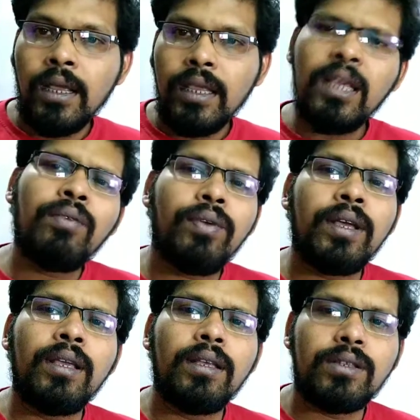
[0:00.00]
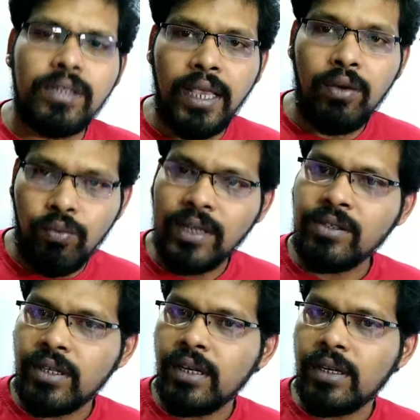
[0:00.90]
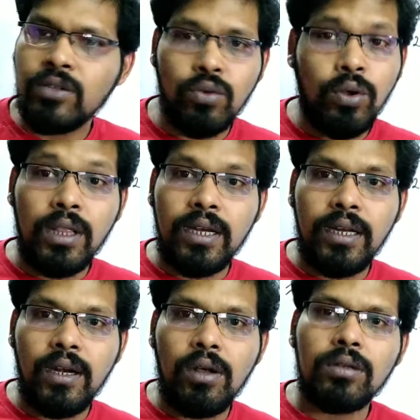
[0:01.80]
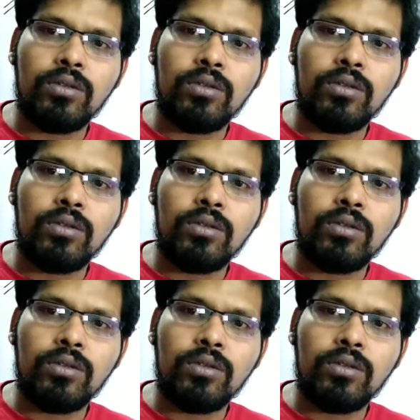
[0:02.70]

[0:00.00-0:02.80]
if I say one sentence all the day long,